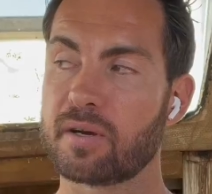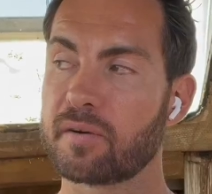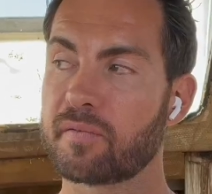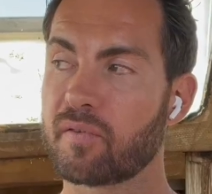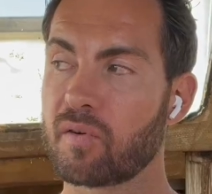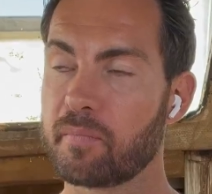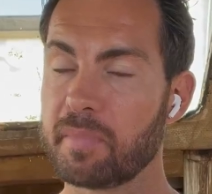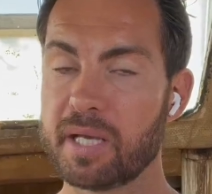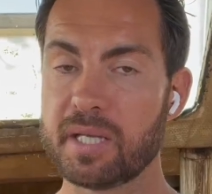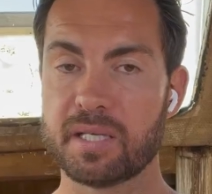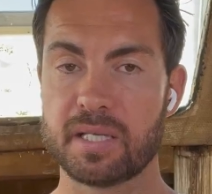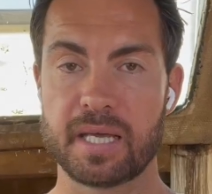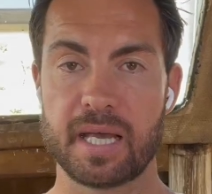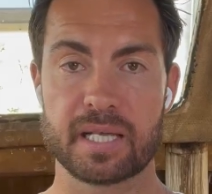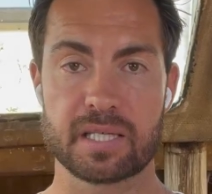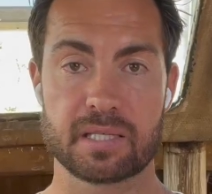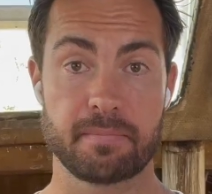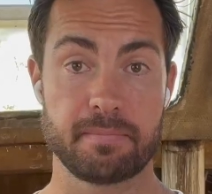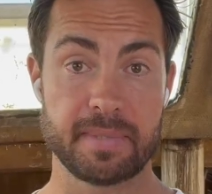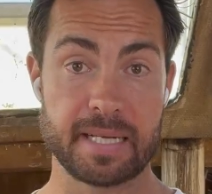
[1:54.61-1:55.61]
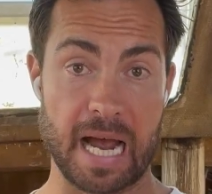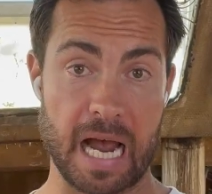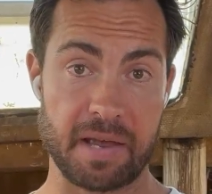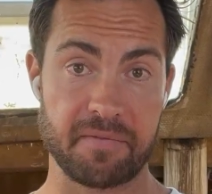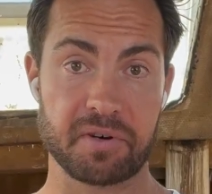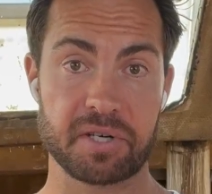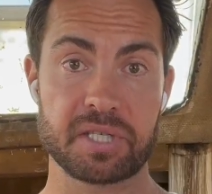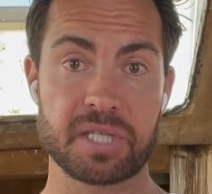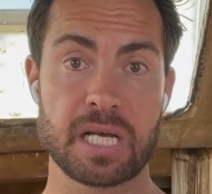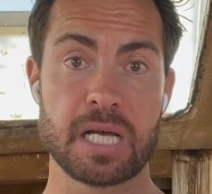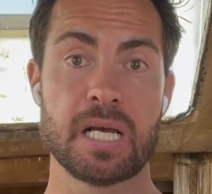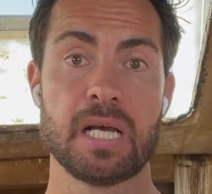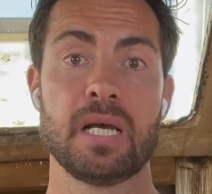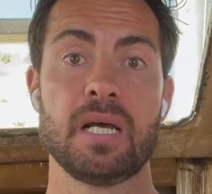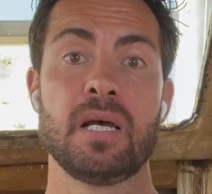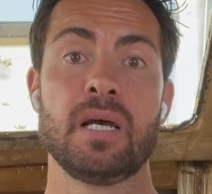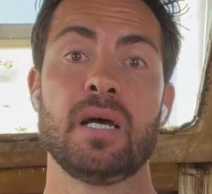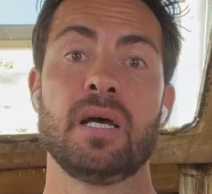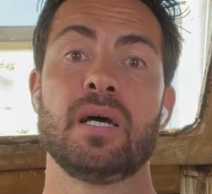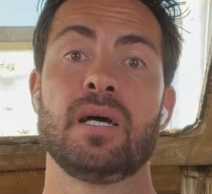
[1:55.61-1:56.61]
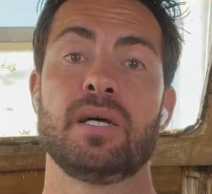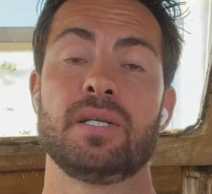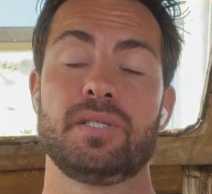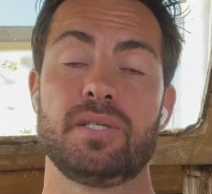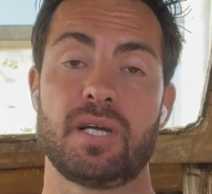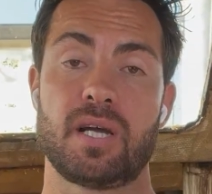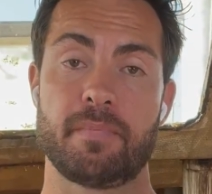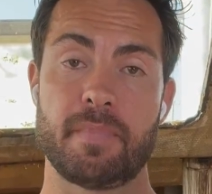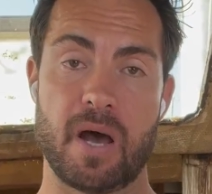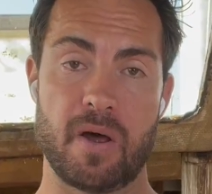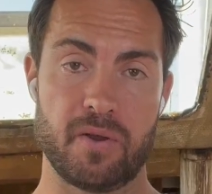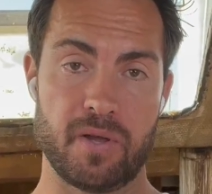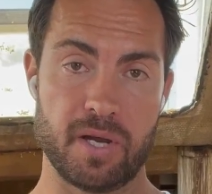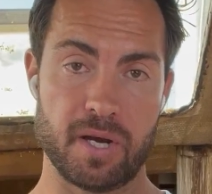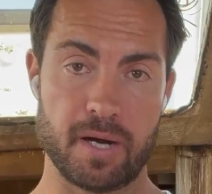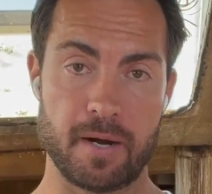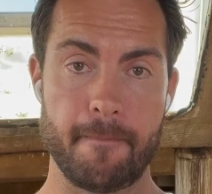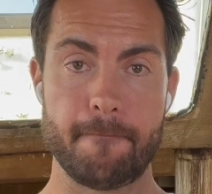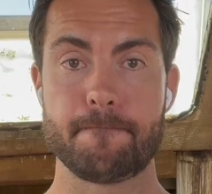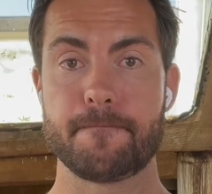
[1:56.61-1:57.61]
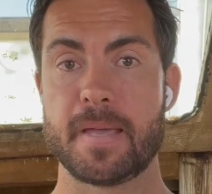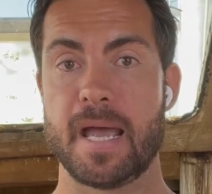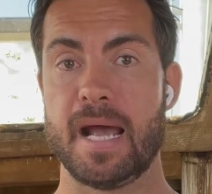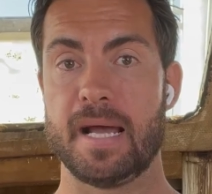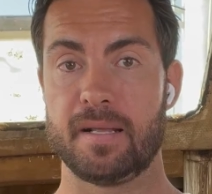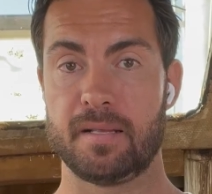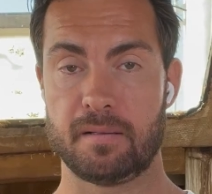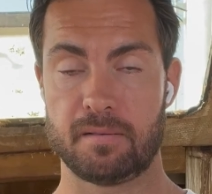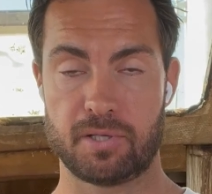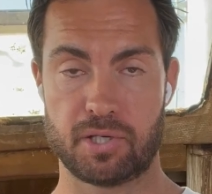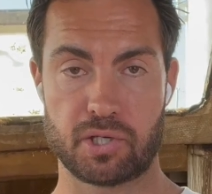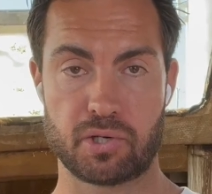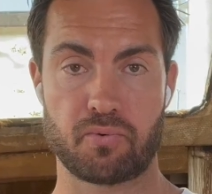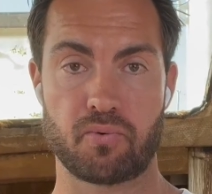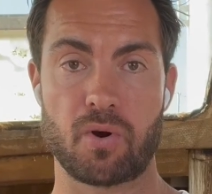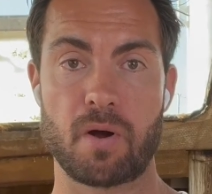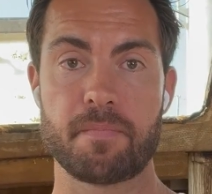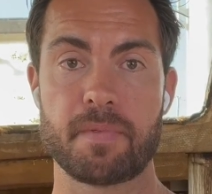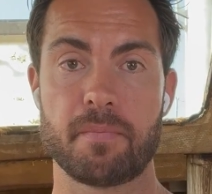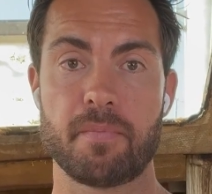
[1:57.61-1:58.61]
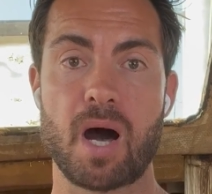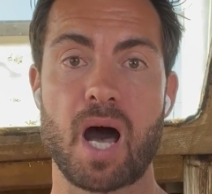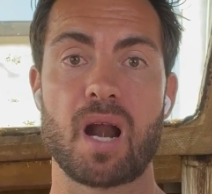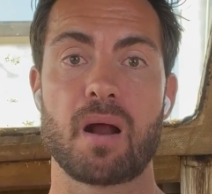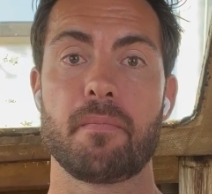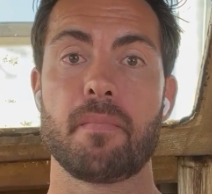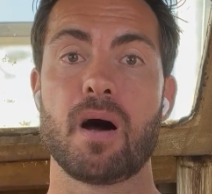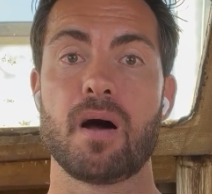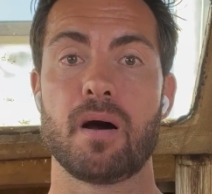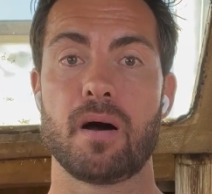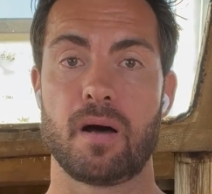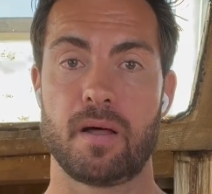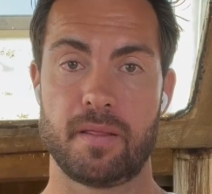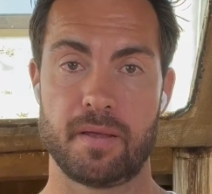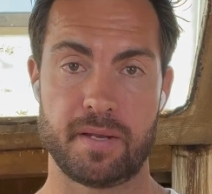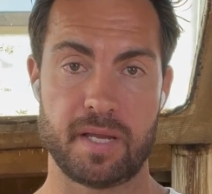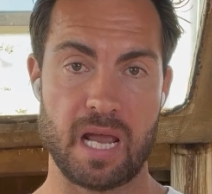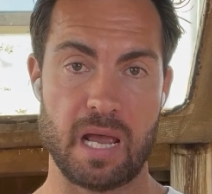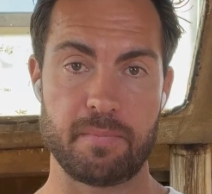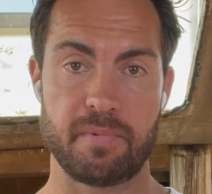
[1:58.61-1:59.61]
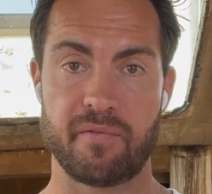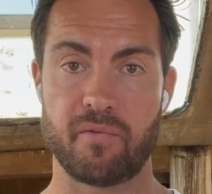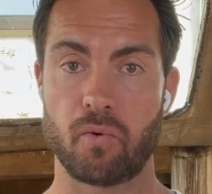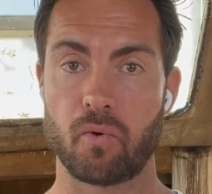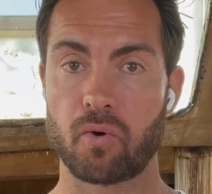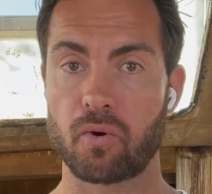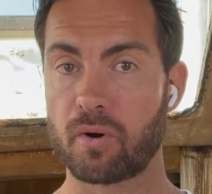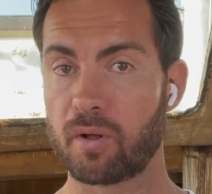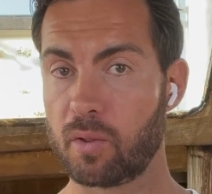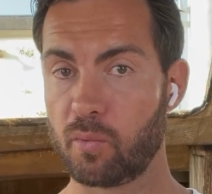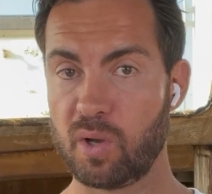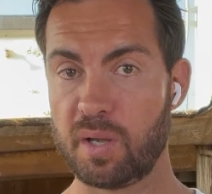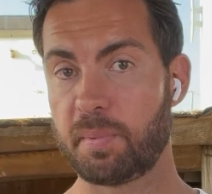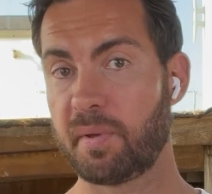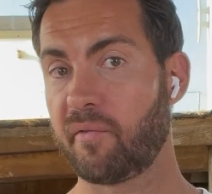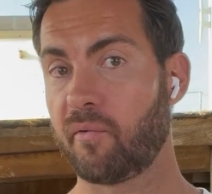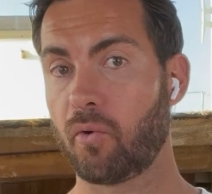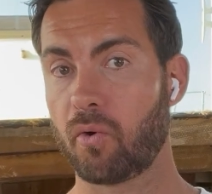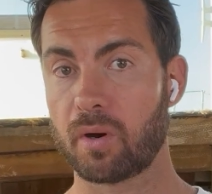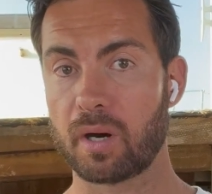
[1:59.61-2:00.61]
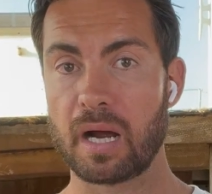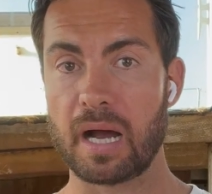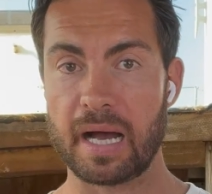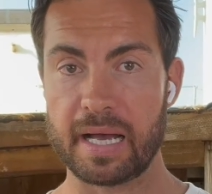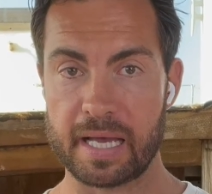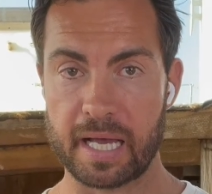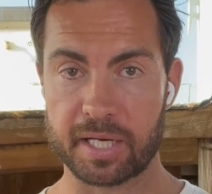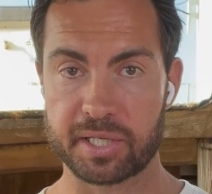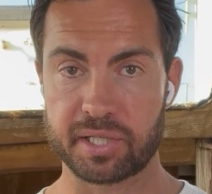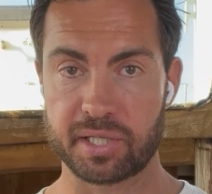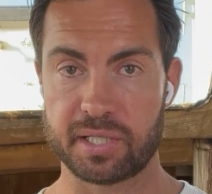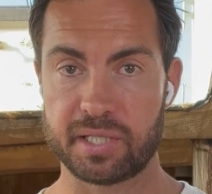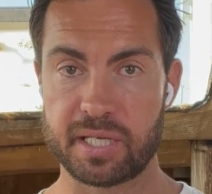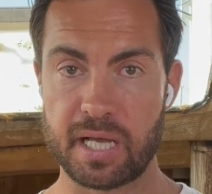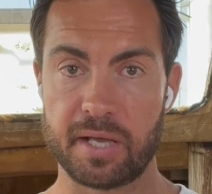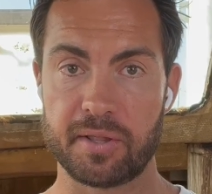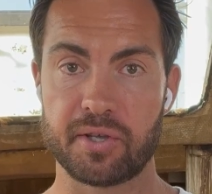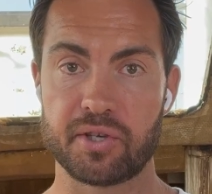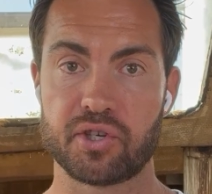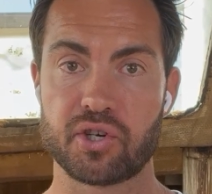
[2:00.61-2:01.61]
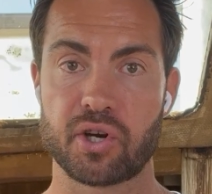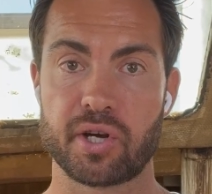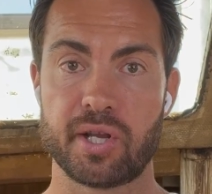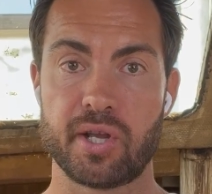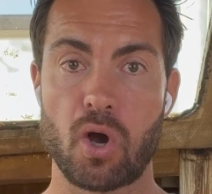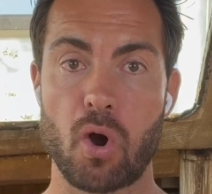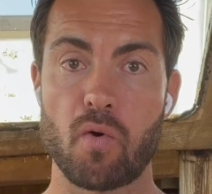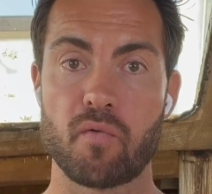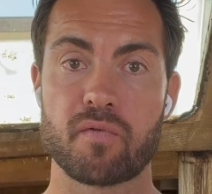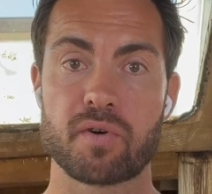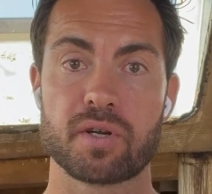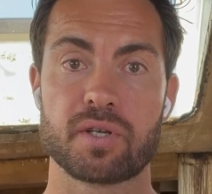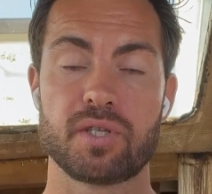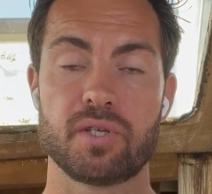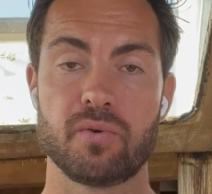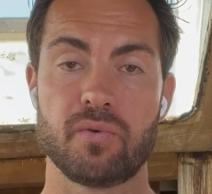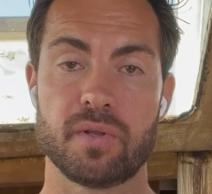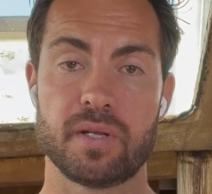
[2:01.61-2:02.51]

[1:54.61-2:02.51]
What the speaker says: for me to get some divers to come out here and scrub the bottom the day before or the week before I actually take the journey over to the